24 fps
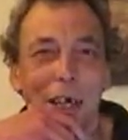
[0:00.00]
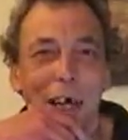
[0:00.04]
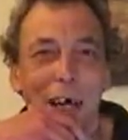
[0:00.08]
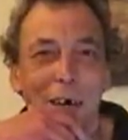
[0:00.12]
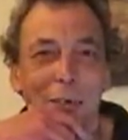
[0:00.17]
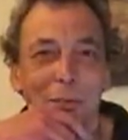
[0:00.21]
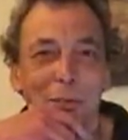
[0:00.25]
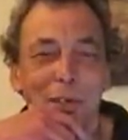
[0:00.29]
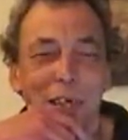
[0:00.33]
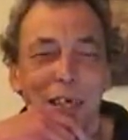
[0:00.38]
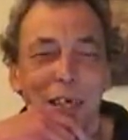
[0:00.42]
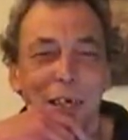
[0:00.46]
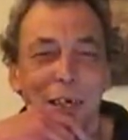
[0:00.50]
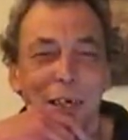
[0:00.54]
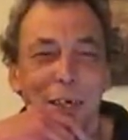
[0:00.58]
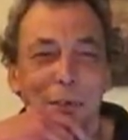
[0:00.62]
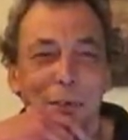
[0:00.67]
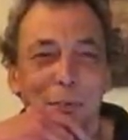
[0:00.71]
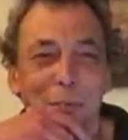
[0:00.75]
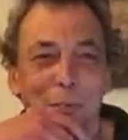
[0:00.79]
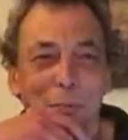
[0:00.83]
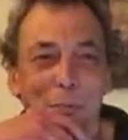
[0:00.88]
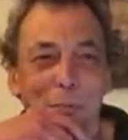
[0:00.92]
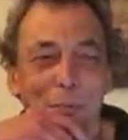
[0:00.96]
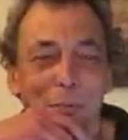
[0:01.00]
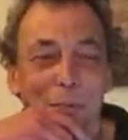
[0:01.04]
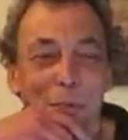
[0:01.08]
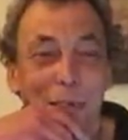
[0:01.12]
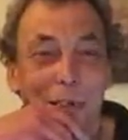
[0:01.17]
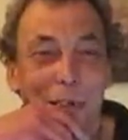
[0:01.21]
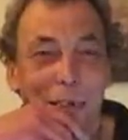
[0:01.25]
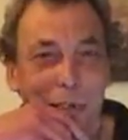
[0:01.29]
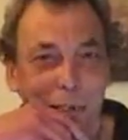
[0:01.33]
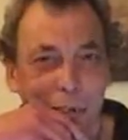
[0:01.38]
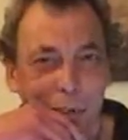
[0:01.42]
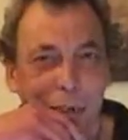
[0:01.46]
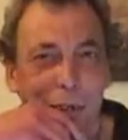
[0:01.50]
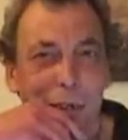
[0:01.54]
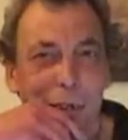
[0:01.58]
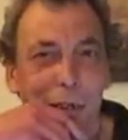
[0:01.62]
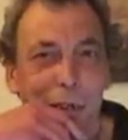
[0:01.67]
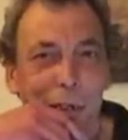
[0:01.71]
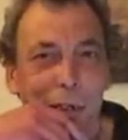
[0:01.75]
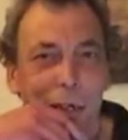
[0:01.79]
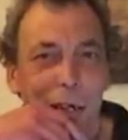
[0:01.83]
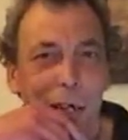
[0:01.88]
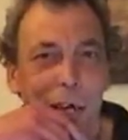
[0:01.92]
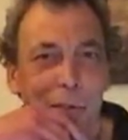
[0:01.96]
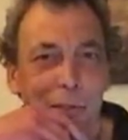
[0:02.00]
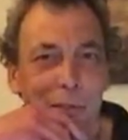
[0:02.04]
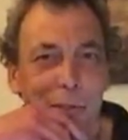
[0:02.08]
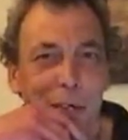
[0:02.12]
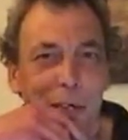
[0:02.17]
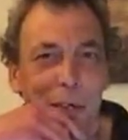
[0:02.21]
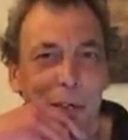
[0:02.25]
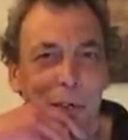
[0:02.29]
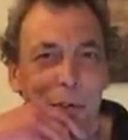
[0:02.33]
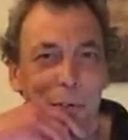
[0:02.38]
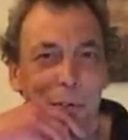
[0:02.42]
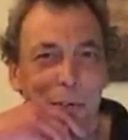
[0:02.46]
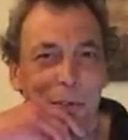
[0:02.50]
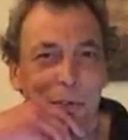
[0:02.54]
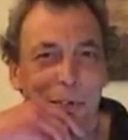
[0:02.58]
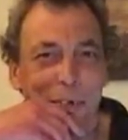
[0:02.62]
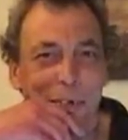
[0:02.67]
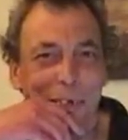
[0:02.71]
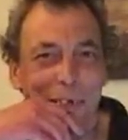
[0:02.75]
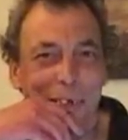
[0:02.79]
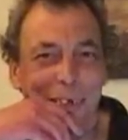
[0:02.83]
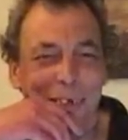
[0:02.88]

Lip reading: afternoon. Good afternoon.